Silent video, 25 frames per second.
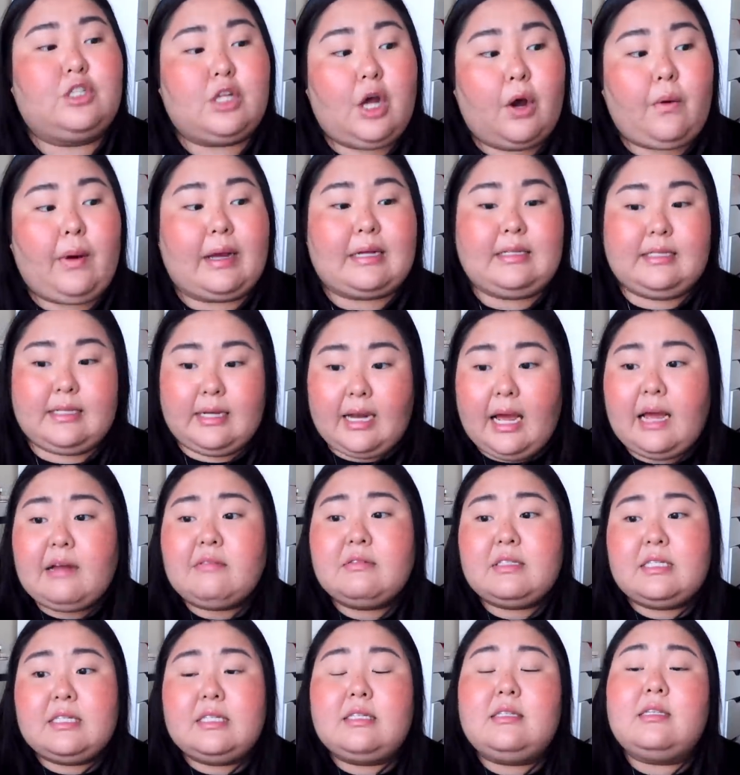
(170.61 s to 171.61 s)
So I did
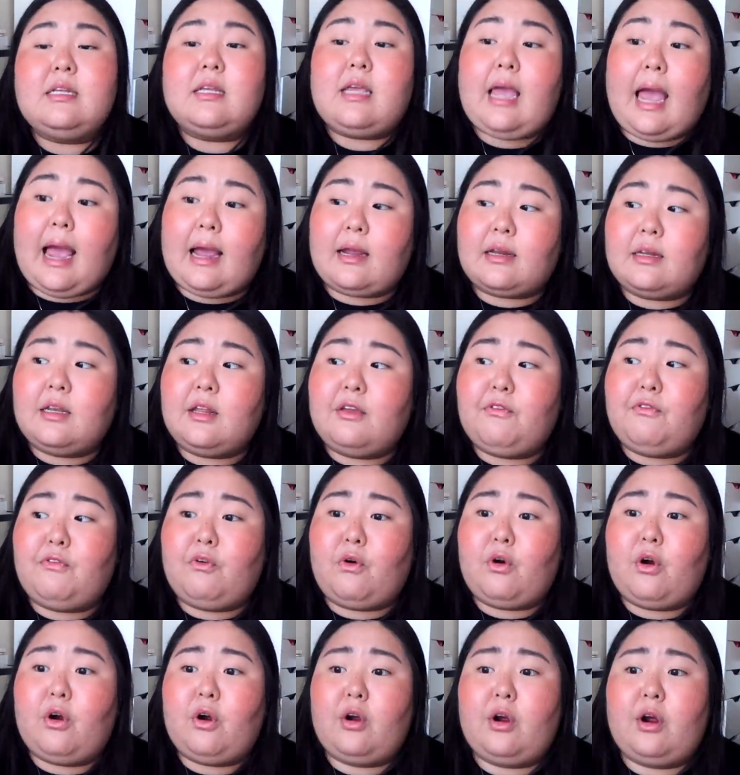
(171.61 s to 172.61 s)
have cystic acne
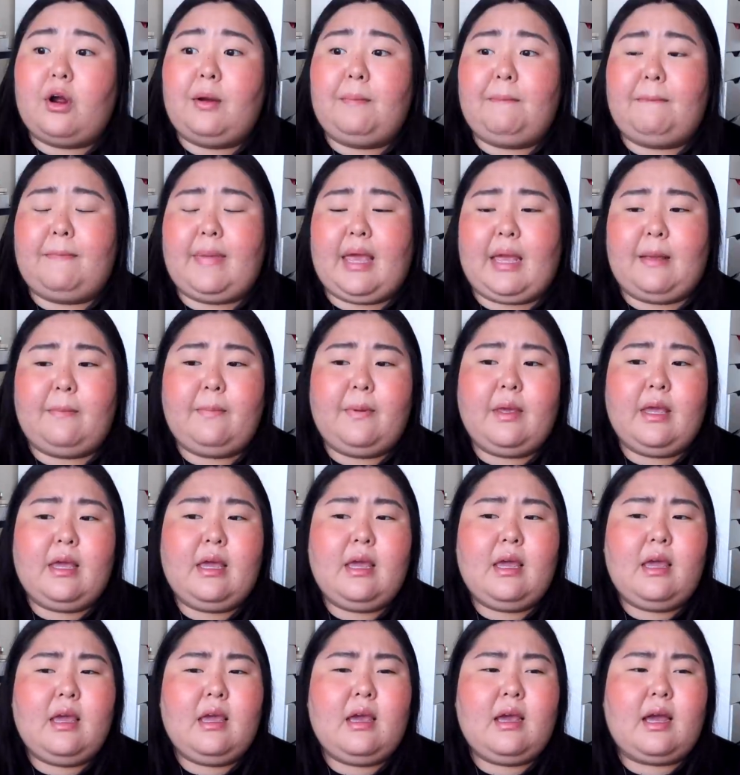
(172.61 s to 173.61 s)
for maybe,
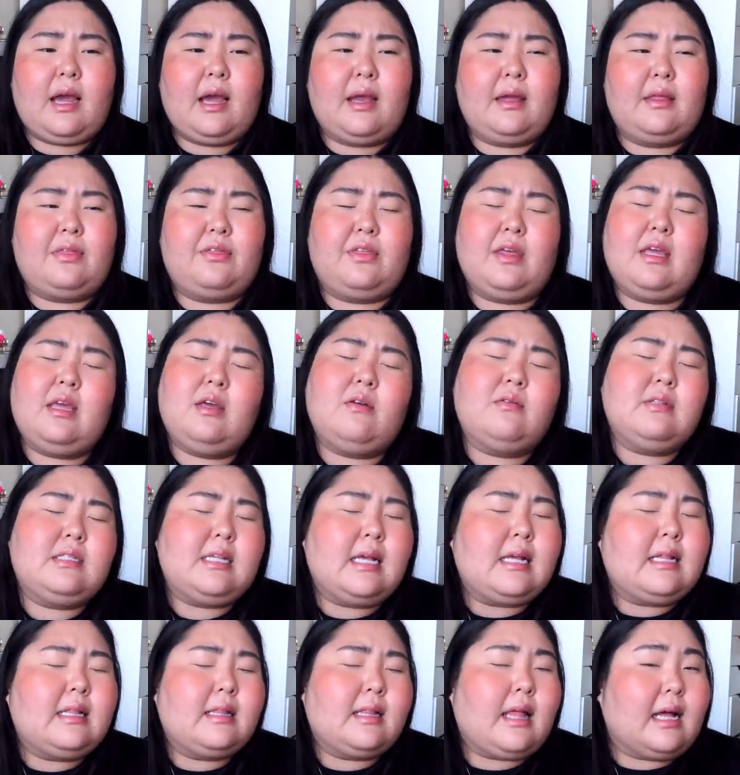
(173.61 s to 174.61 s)
I think it
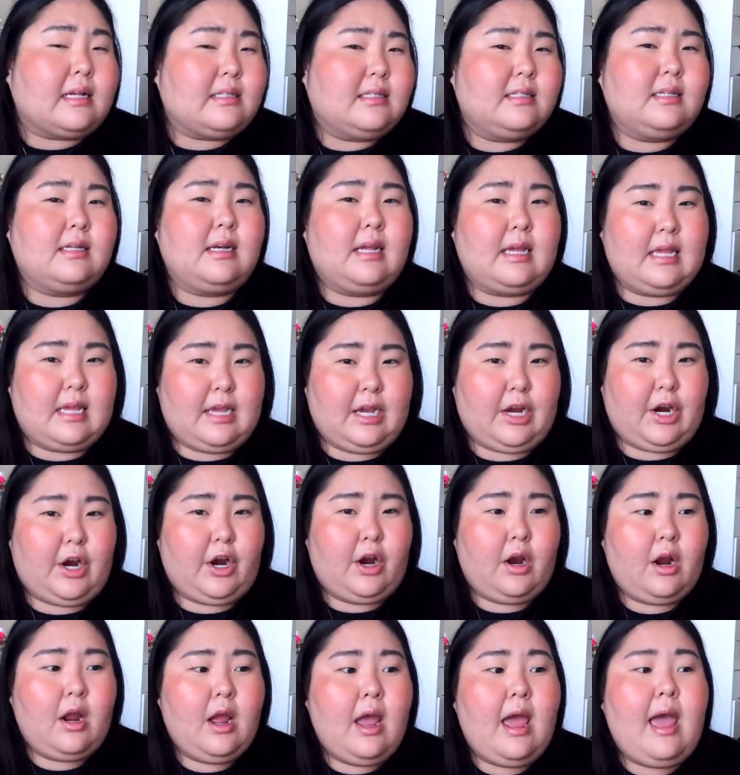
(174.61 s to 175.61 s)
was like less than a
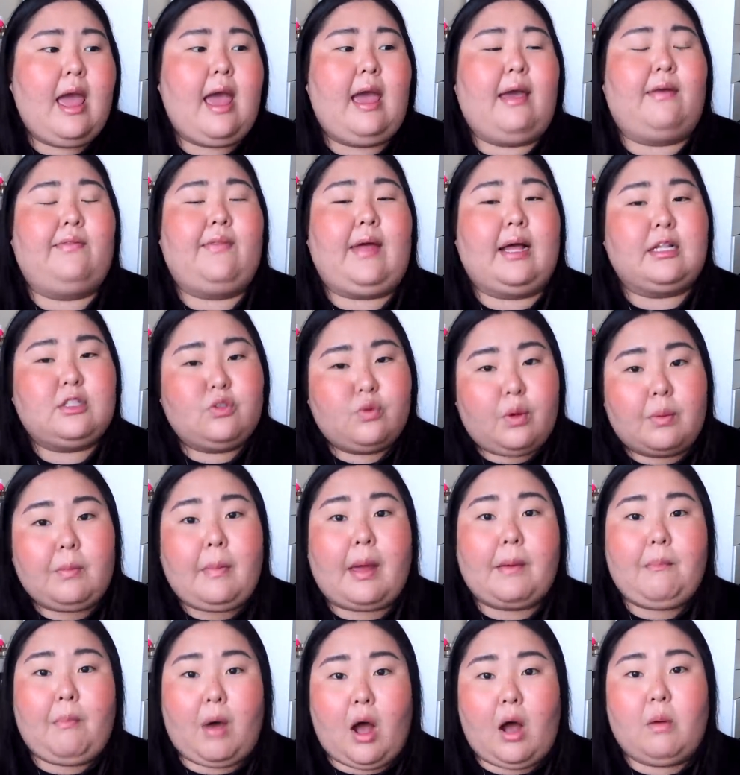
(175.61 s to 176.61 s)
year, and that's when
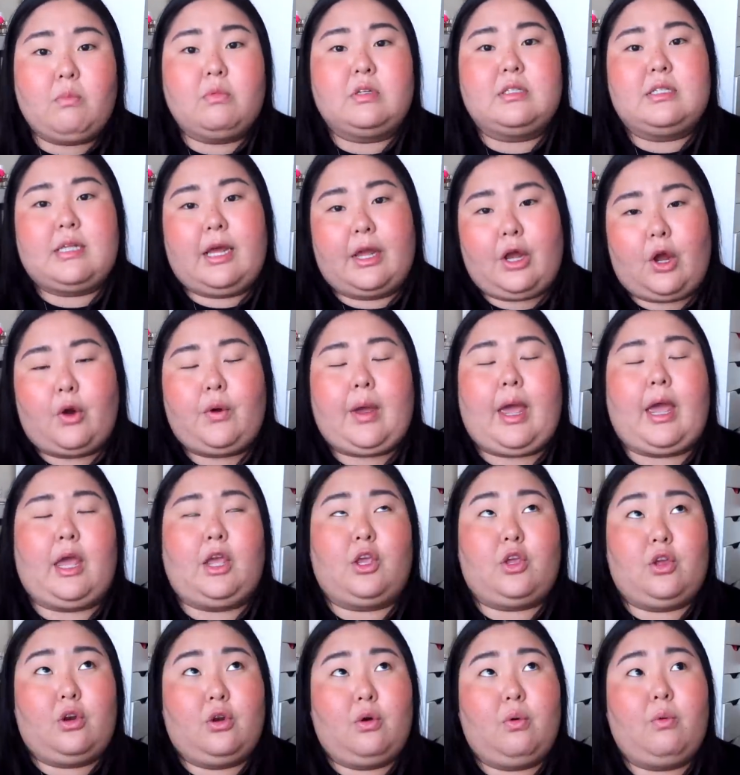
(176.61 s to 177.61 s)
my mom was like, okay,
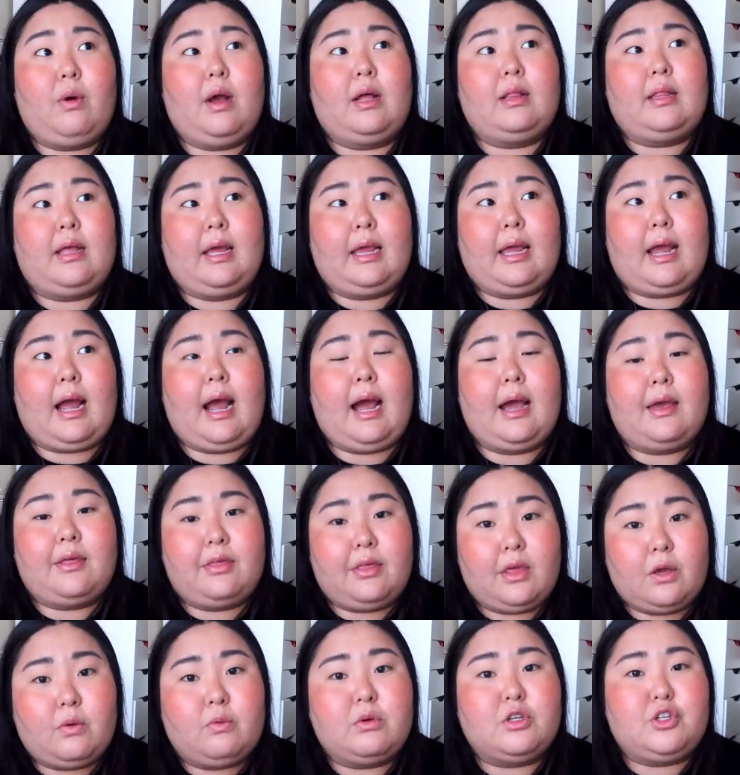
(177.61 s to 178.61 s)
you know what, like I
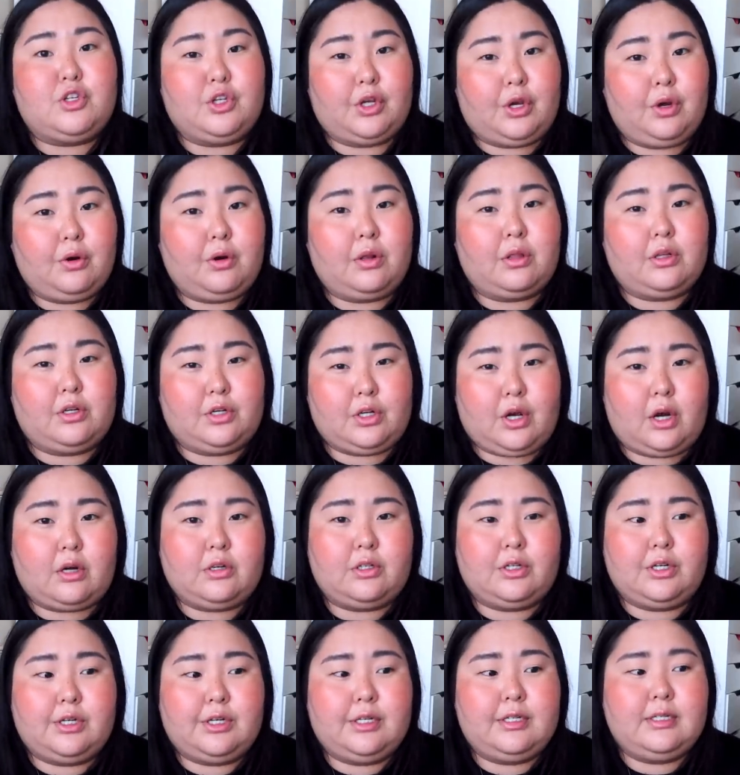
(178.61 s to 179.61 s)
think we should go to the
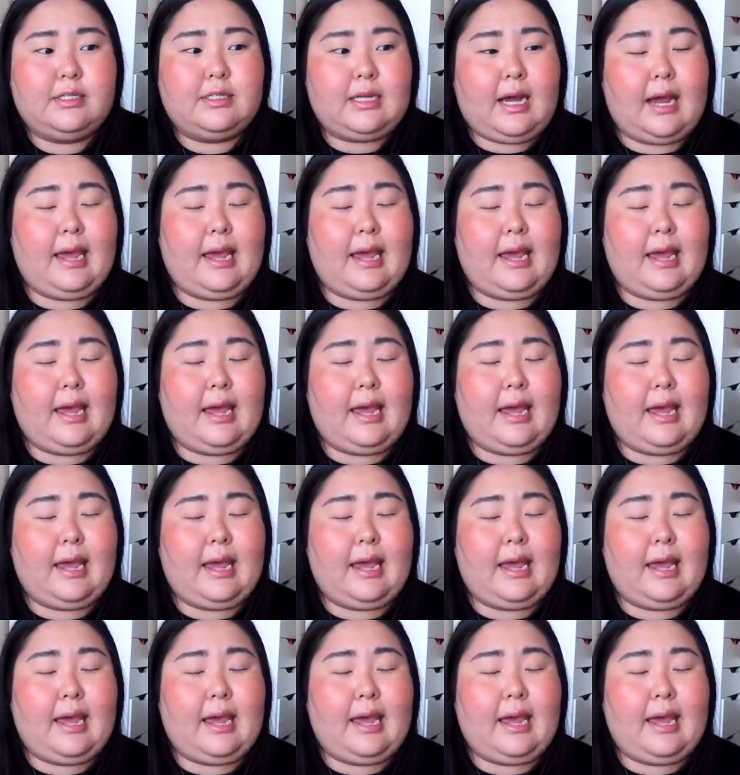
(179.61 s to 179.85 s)
doctors.